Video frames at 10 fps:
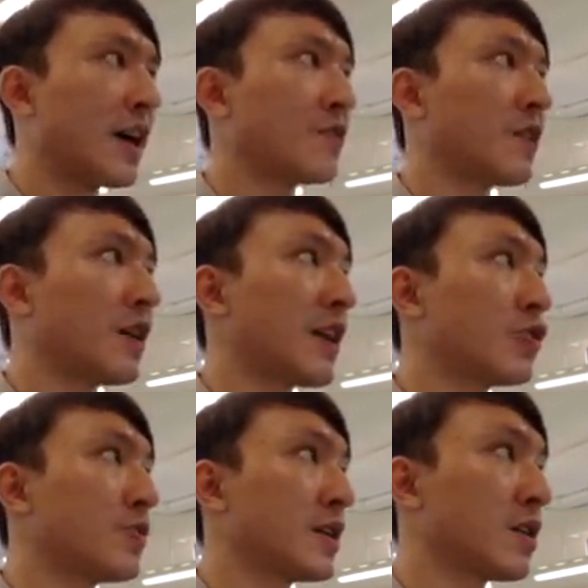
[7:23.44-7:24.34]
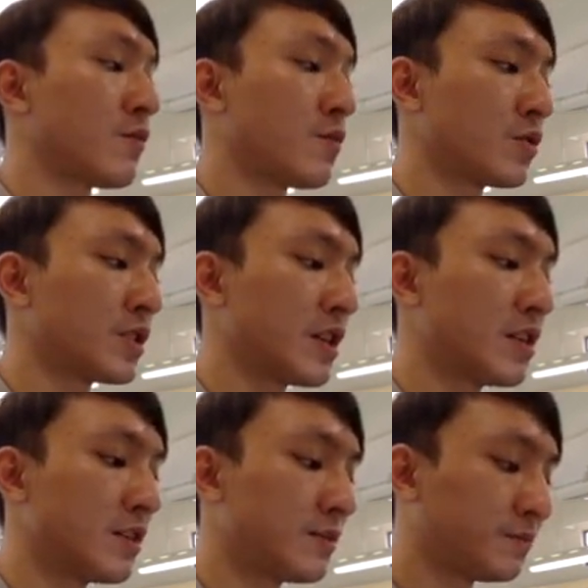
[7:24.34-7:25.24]
have a large beaker of water.
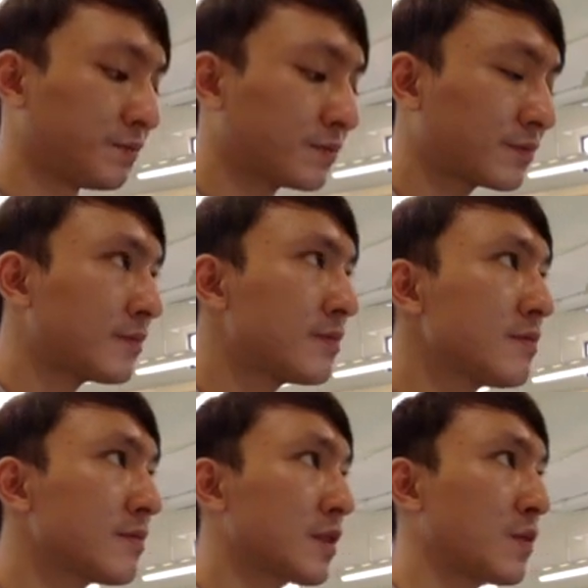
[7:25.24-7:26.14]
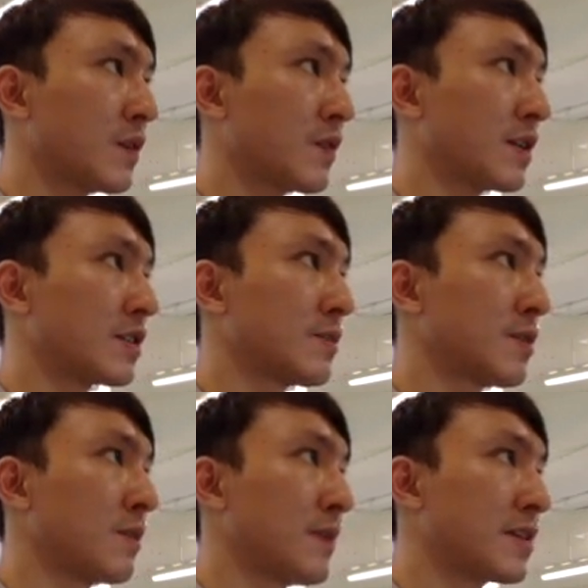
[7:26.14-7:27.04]
We have a
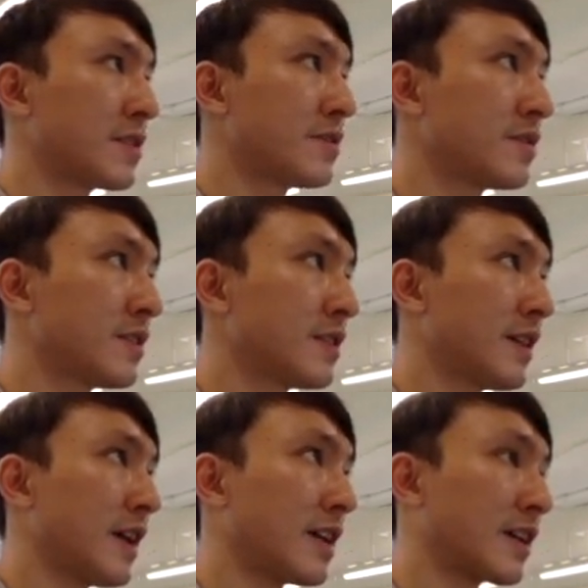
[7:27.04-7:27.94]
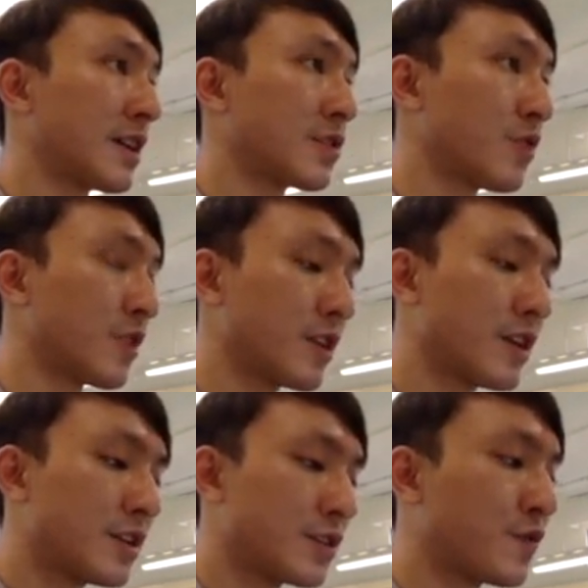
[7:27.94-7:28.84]
smaller beaker and a glass
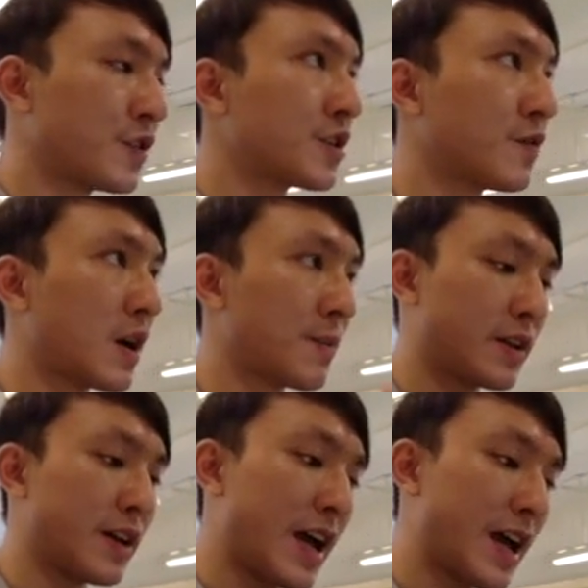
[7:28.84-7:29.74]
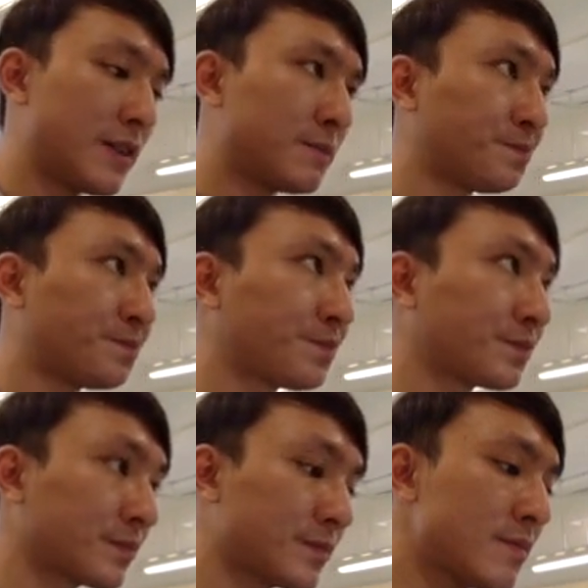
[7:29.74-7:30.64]
rod. So first of all, I'm going to add
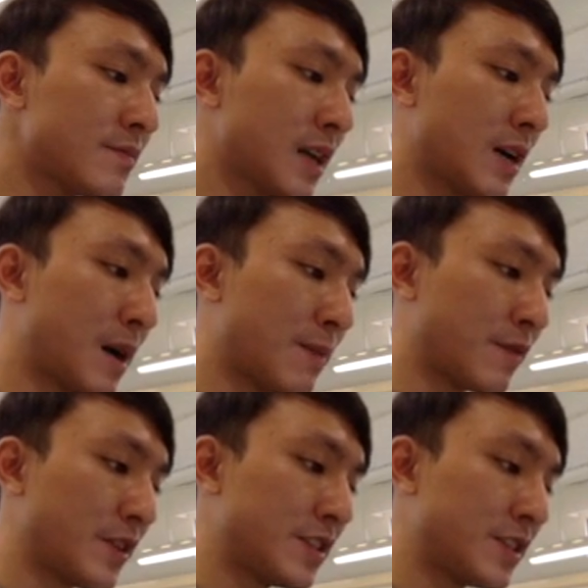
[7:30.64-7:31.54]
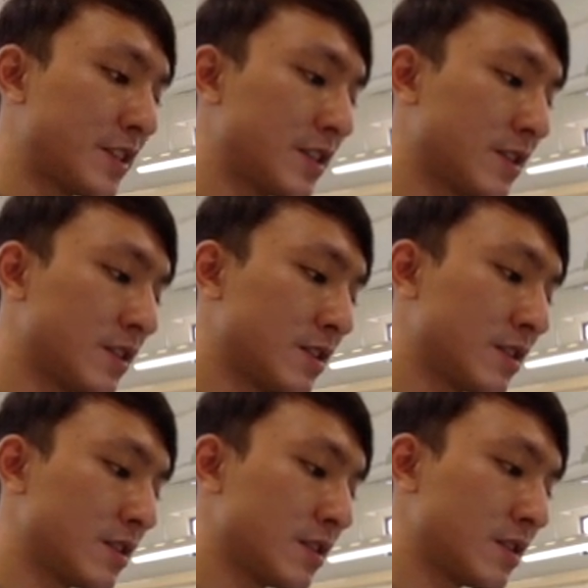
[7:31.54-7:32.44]
a pump of this,
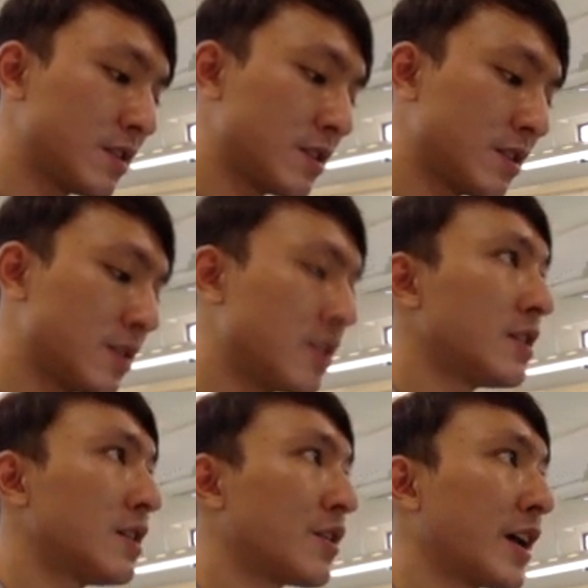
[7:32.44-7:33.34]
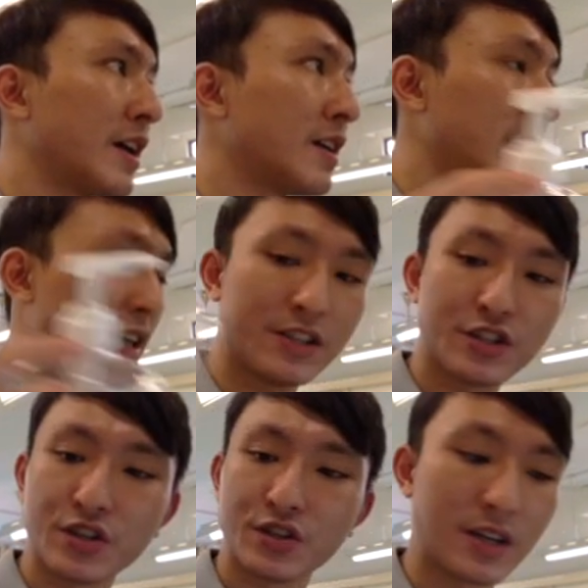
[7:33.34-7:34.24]
okay,
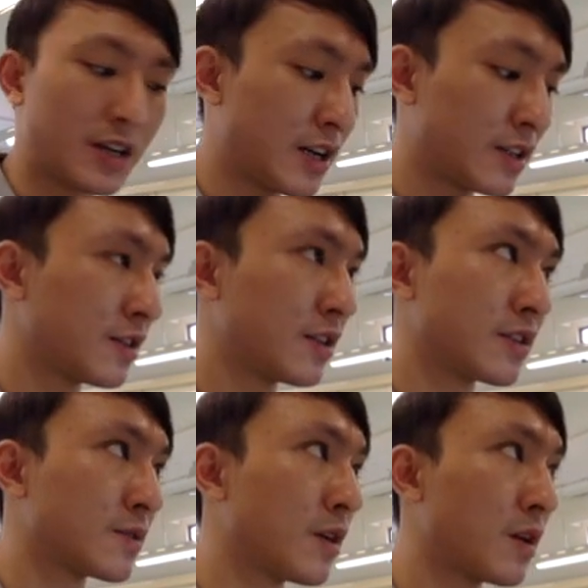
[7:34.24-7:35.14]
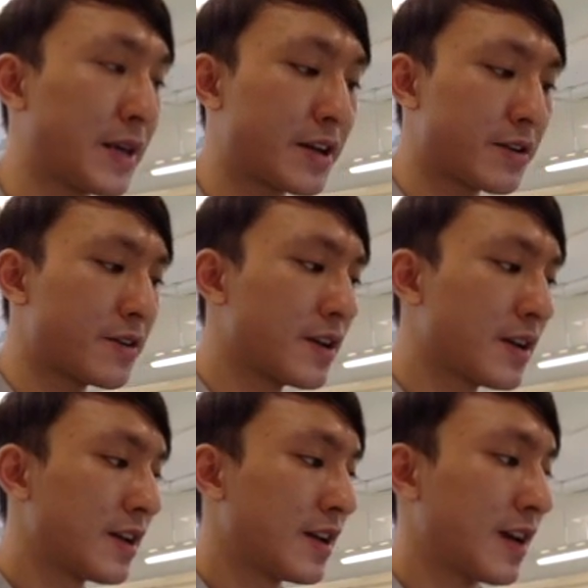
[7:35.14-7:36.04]
into the smaller beaker.
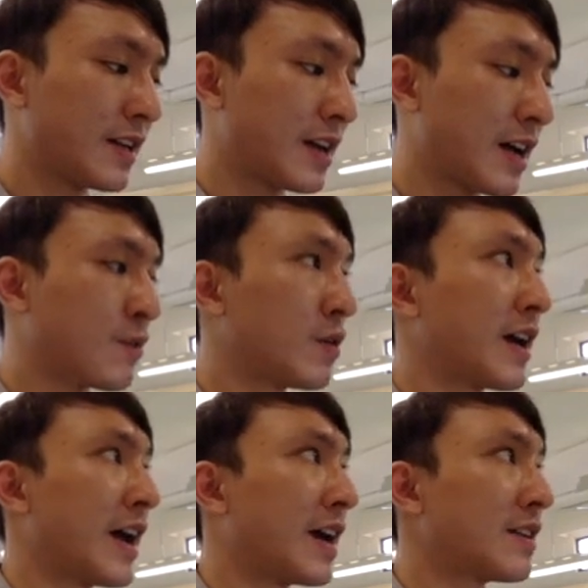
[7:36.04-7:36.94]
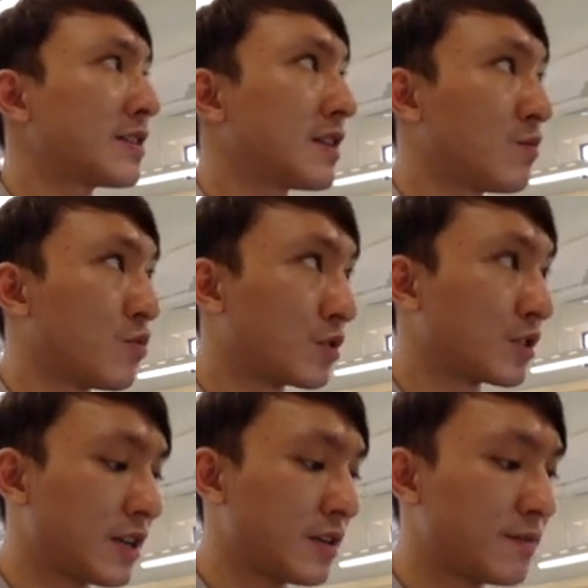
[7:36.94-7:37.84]
And then I want to add some
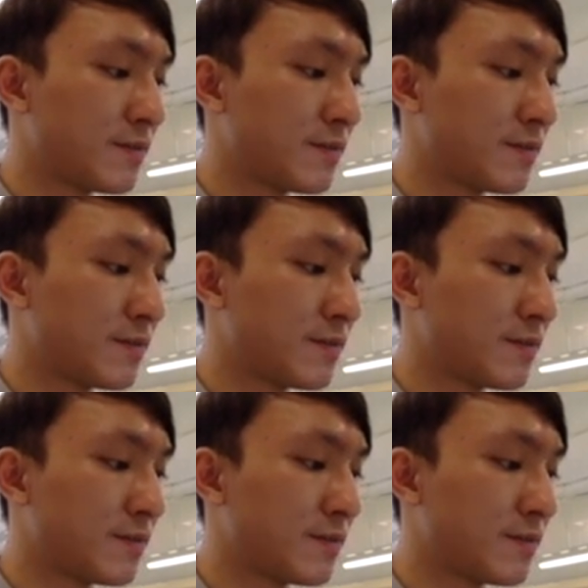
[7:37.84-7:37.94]
water.